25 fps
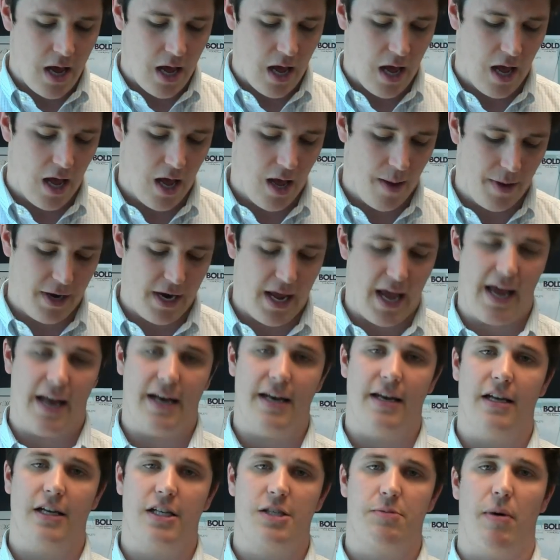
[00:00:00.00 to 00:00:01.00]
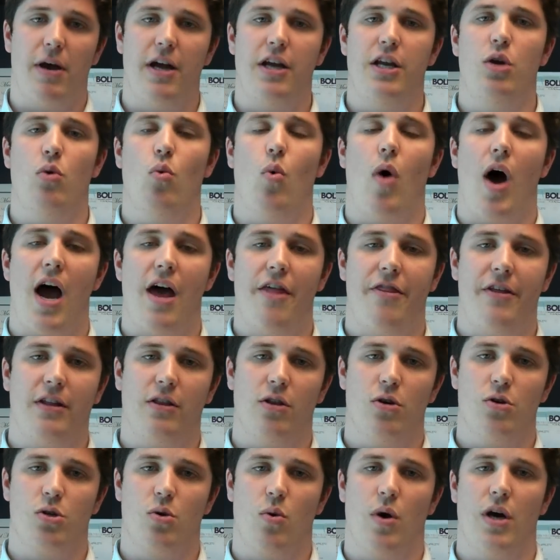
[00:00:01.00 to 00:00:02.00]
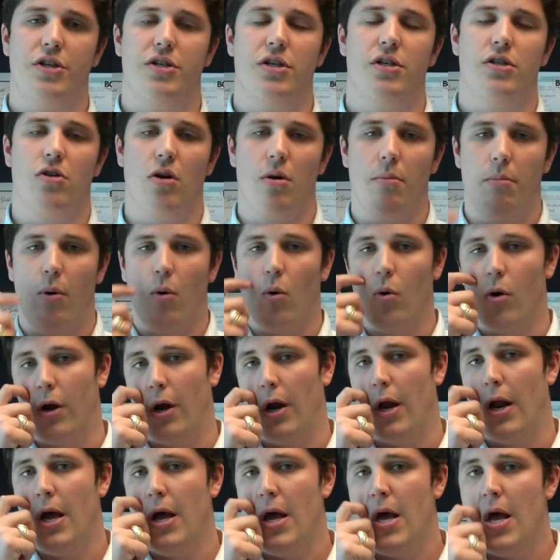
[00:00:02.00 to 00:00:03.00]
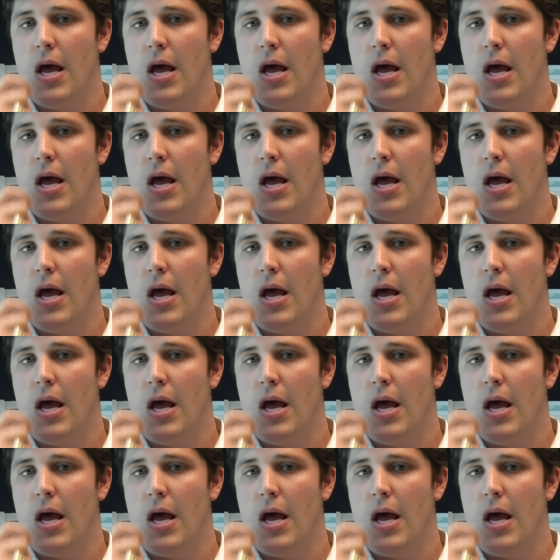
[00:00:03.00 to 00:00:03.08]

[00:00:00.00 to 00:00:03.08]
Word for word: and explain to you why I think those questions are important.